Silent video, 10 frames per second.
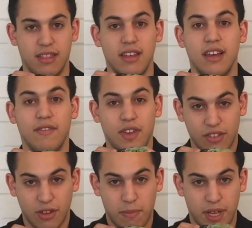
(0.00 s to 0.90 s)
The
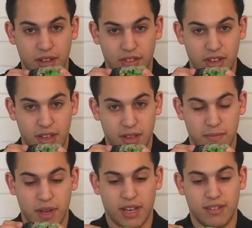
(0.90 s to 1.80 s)
VGPG
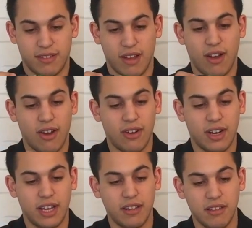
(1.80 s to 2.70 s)
mix
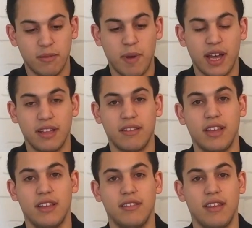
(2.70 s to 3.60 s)
on HEDON'S Bite
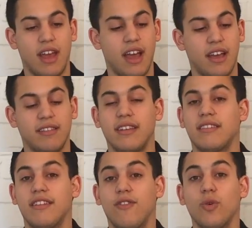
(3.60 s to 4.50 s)
is a
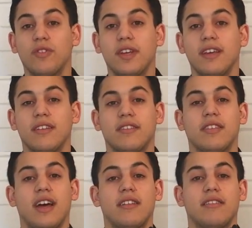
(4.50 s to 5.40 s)
60-40, so
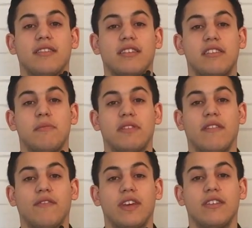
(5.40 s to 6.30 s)
that's
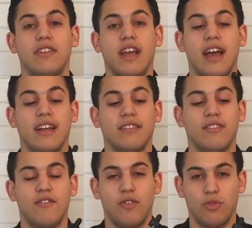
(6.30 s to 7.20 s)
60% VG
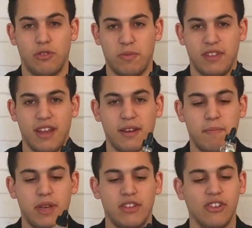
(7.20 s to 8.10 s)
and 40%
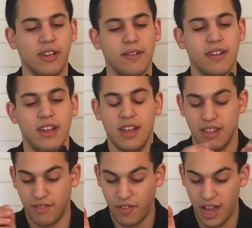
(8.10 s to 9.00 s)
PG.
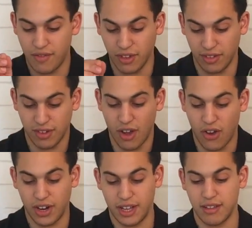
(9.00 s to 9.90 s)
The flavours
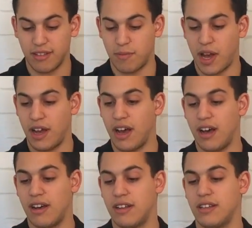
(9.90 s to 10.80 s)
on HEDON'S Bite
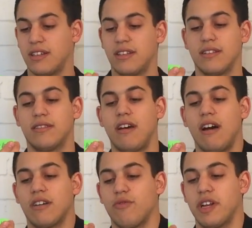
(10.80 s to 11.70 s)
are
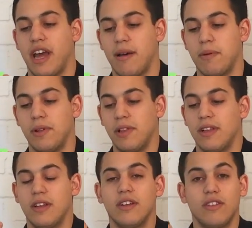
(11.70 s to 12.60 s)
tart green
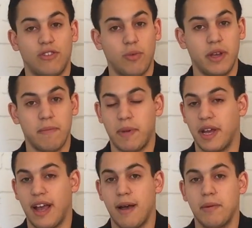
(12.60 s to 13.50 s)
apple, sweet
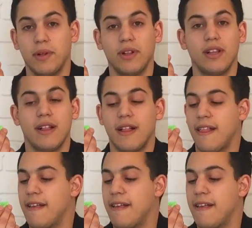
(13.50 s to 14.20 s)
pink apple,